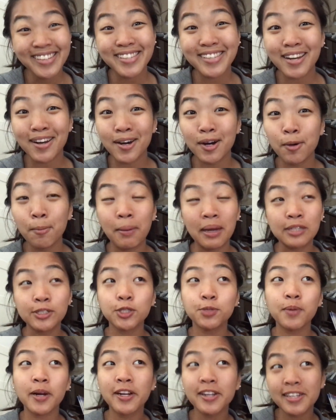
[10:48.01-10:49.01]
So
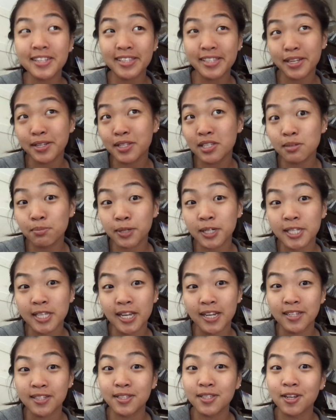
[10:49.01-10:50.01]
benchmark is 60%,
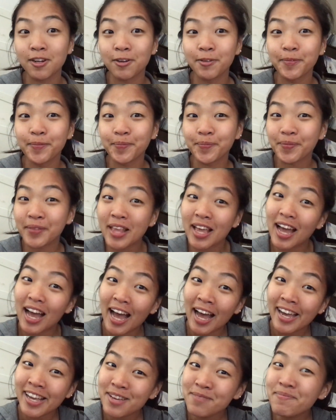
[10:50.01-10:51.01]
so
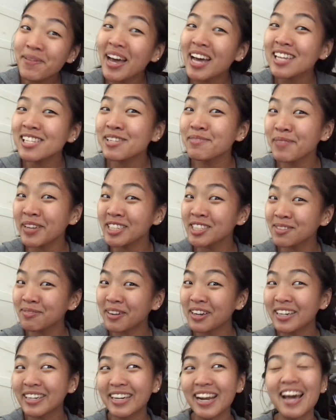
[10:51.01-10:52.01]
I am past
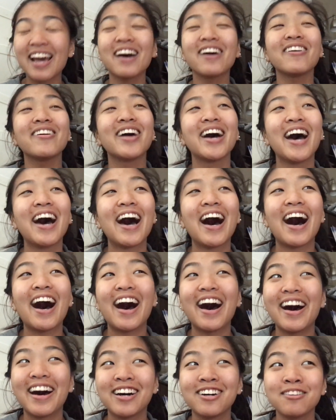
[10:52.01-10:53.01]
benchmark now.
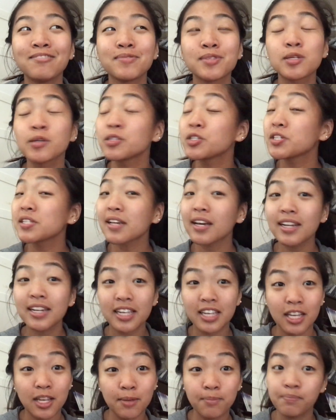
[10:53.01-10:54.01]
So I just got to
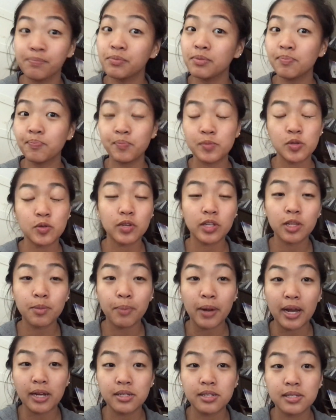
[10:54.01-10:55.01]
keep doing the
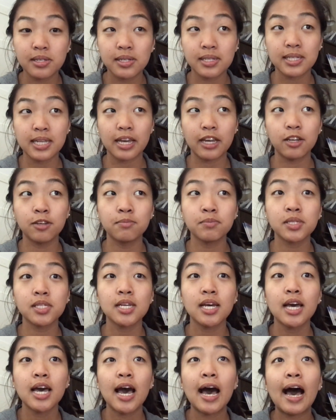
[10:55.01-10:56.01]
practice exams.
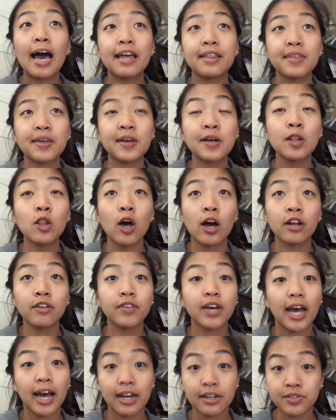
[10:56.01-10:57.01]
I think a lot
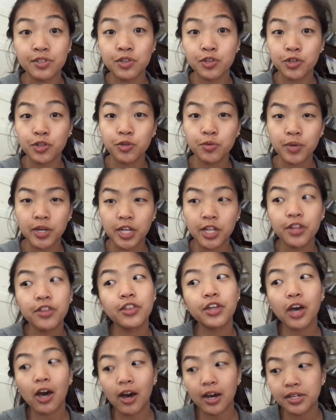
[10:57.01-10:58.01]
of it has to do with
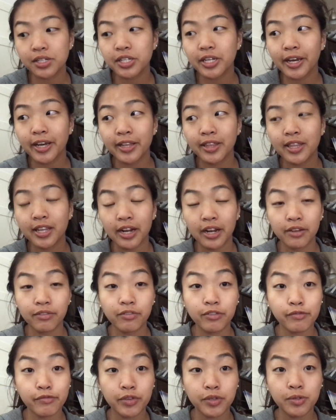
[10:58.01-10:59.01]
the content that
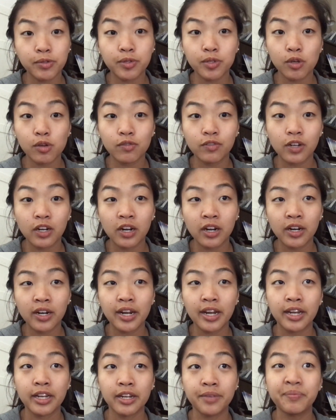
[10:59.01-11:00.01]
I've reviewed so
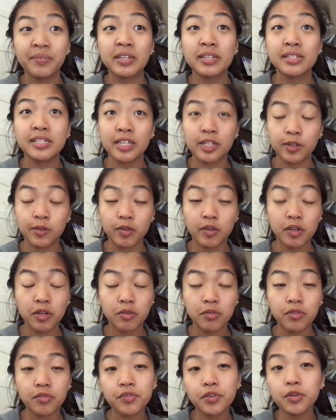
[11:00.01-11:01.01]
far and I'm continuing
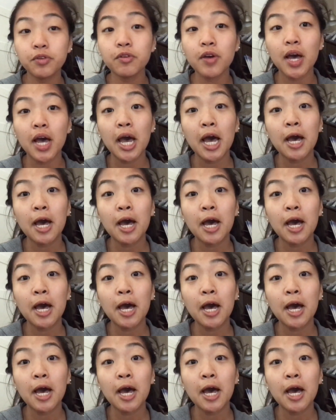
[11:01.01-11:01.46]
to review,